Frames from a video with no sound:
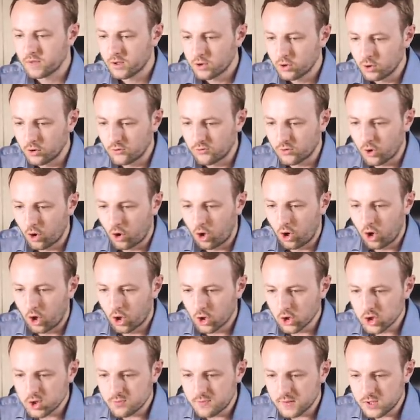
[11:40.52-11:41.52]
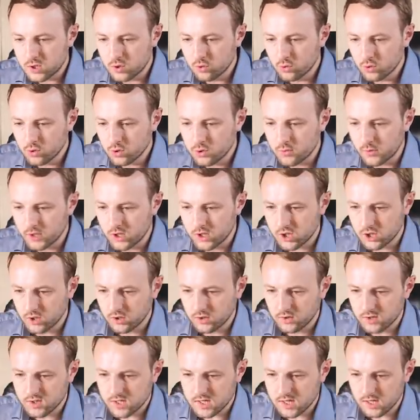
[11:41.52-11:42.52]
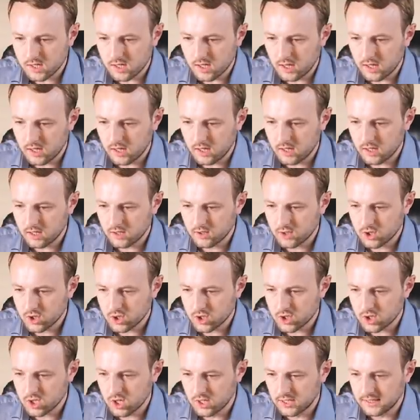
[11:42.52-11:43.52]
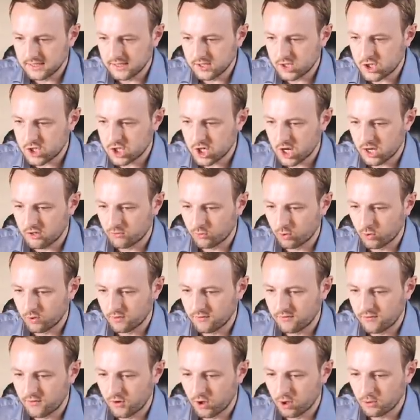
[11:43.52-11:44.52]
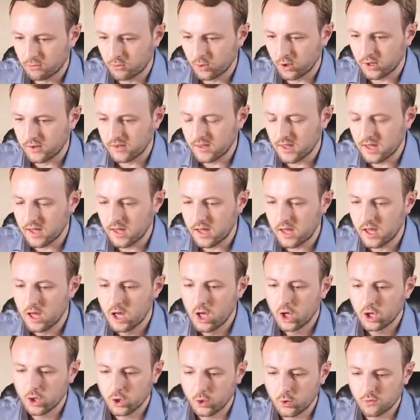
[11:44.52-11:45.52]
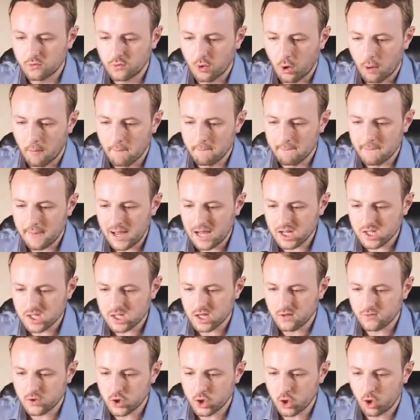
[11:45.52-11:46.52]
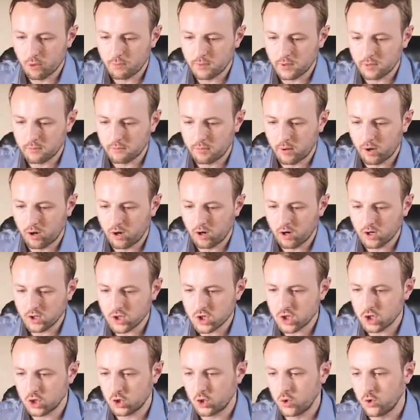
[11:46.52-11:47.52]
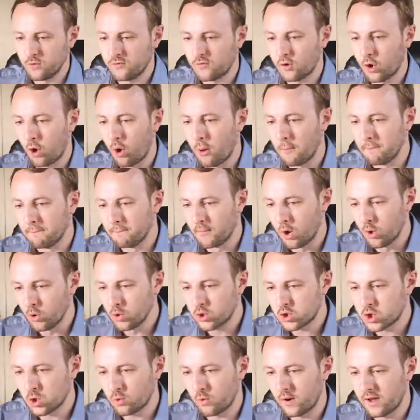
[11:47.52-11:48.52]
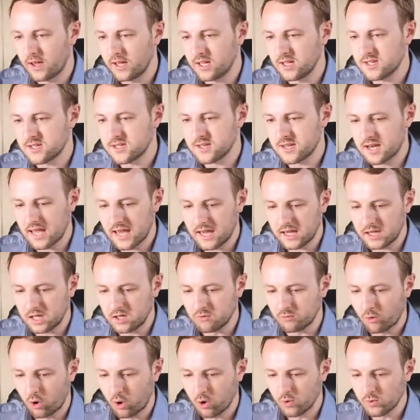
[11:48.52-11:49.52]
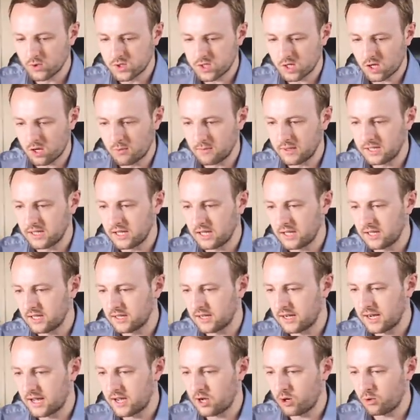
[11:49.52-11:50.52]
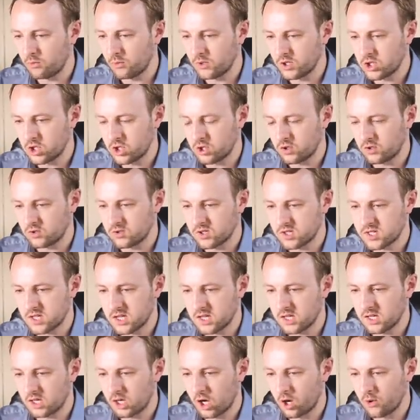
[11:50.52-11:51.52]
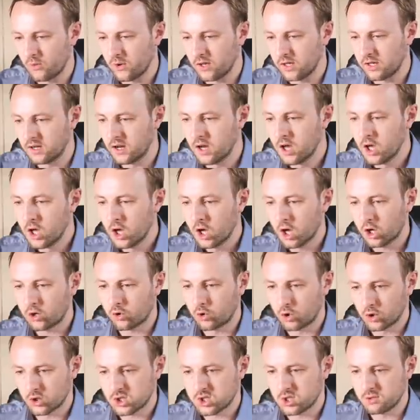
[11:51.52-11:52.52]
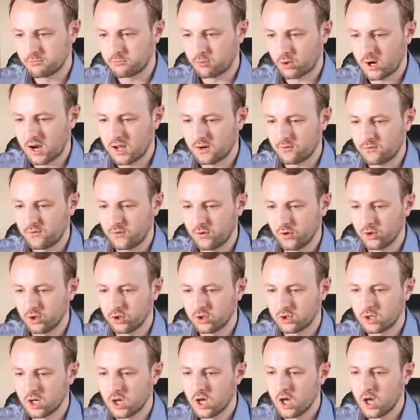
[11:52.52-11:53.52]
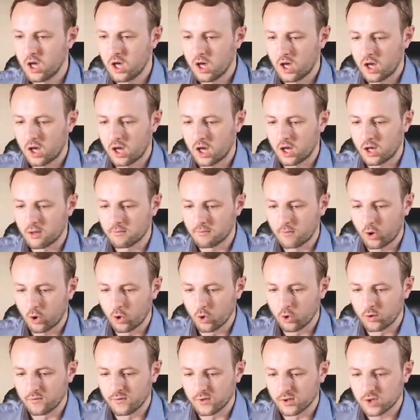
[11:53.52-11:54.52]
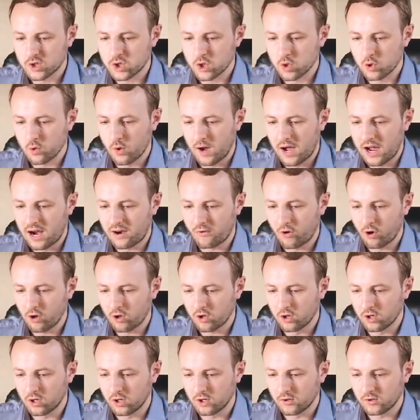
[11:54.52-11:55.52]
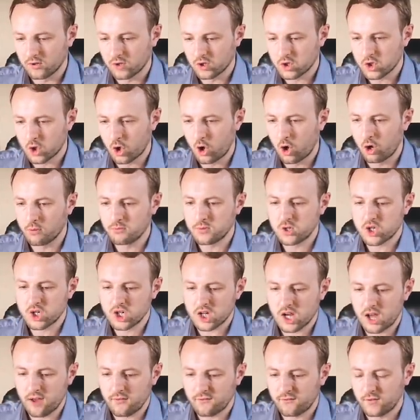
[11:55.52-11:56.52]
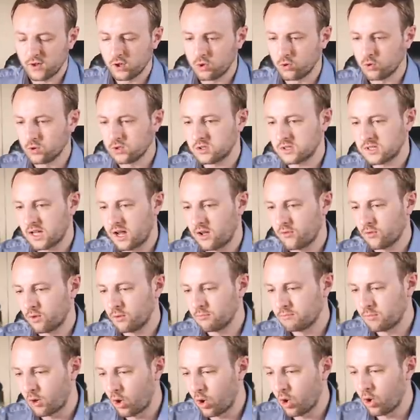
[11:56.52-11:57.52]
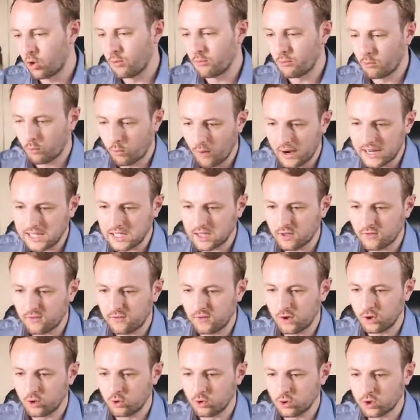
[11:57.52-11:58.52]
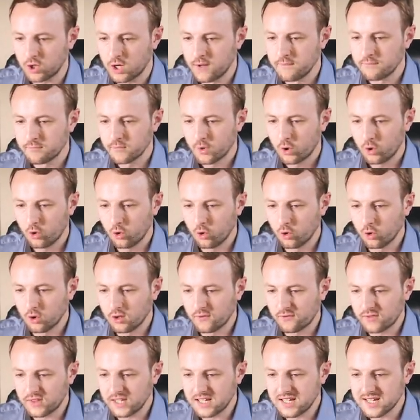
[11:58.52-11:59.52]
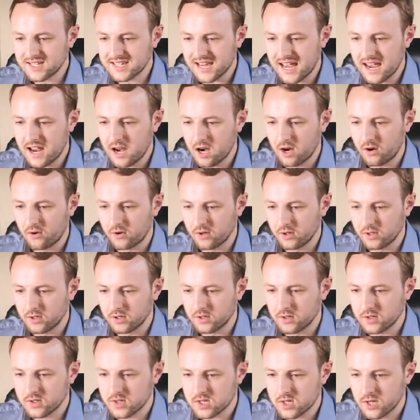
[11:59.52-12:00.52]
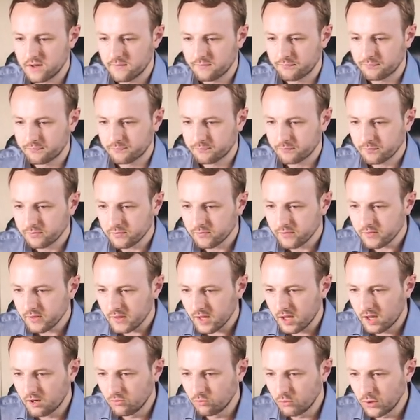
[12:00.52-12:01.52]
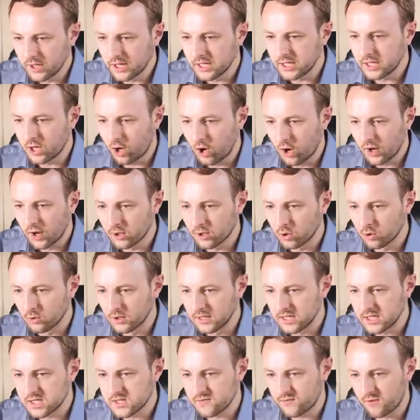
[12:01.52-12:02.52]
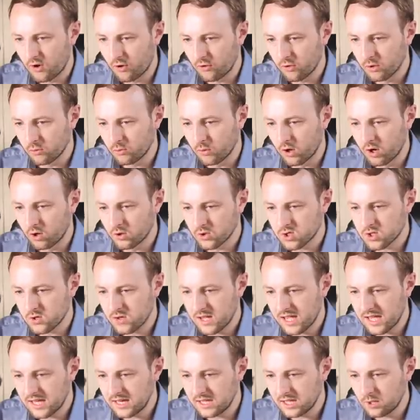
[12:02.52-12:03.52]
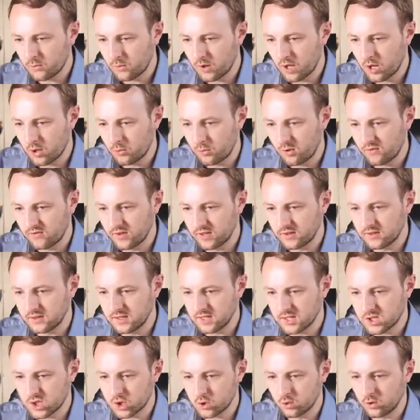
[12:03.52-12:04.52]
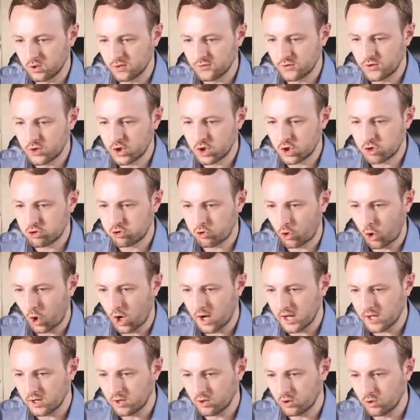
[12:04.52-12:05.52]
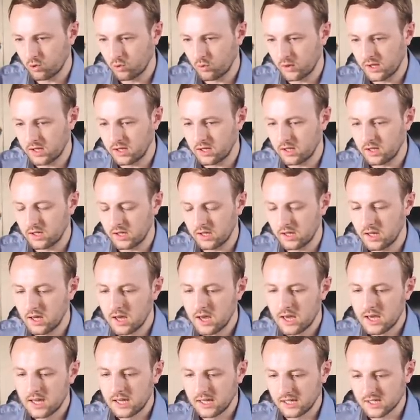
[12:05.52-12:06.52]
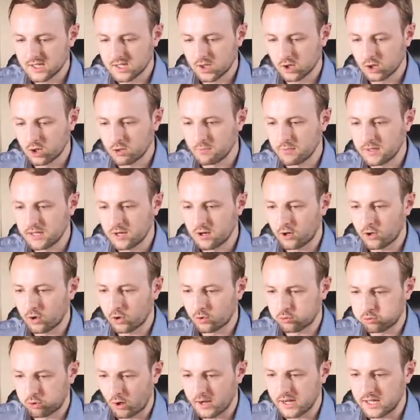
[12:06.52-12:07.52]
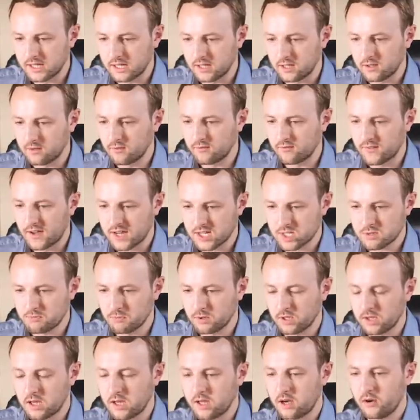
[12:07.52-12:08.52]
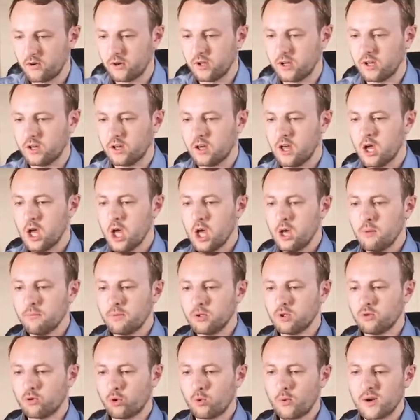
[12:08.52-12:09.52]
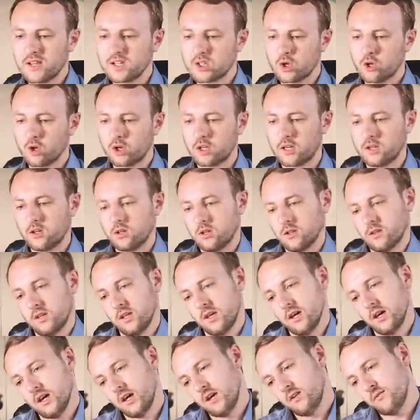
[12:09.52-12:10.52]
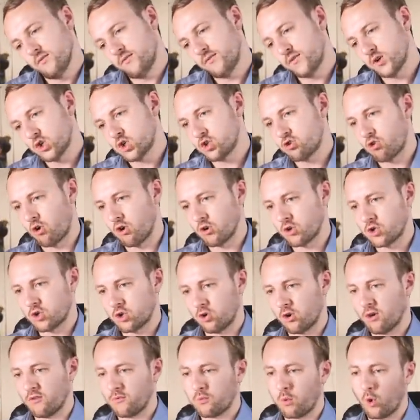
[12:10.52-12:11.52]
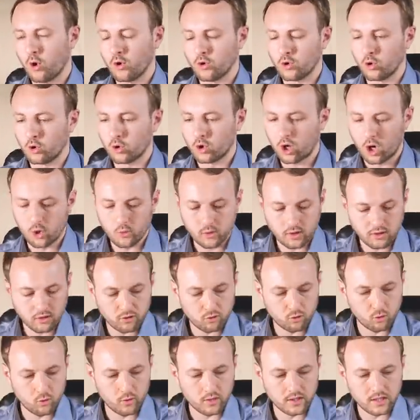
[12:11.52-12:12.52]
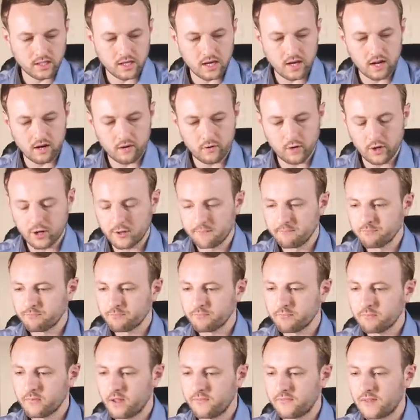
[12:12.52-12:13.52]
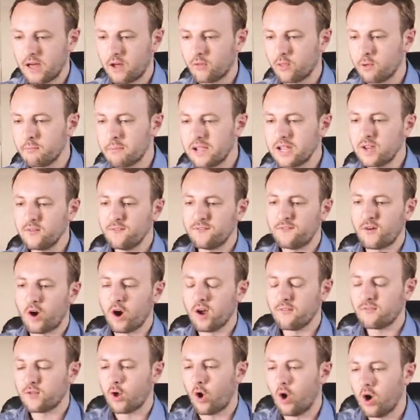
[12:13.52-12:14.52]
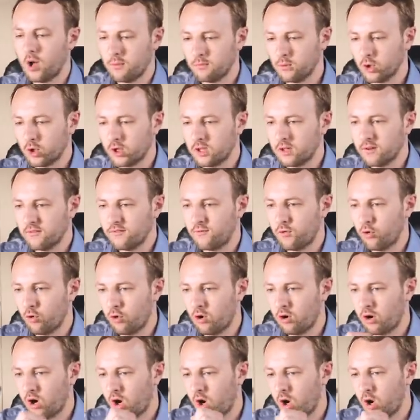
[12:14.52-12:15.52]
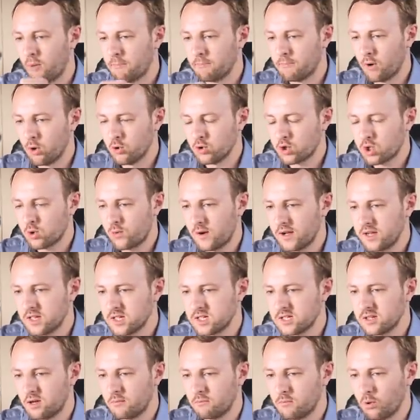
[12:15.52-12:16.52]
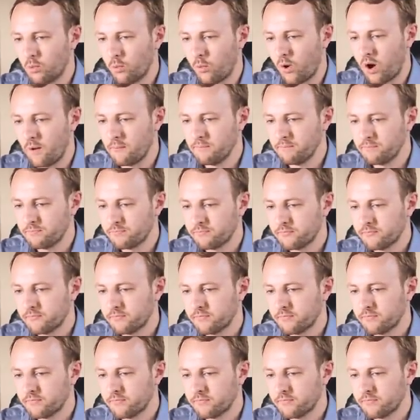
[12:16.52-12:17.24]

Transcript: hospitals, which you can see here, just Leeds General Infirmary there. You've got massive shopping parks. You've got motorways and A roads coming in and out, which you can see going across to Bradford, over to Harrogate at the top, Sheffield down the bottom, Wakefield, all of these areas. And really, know Leeds very well. So anywhere within this sort of triangle here is going to be a great investment area. But you're always looking at the infrastructure of what you're going through in the area. Now, the main five that I'm looking for are motorways, number one.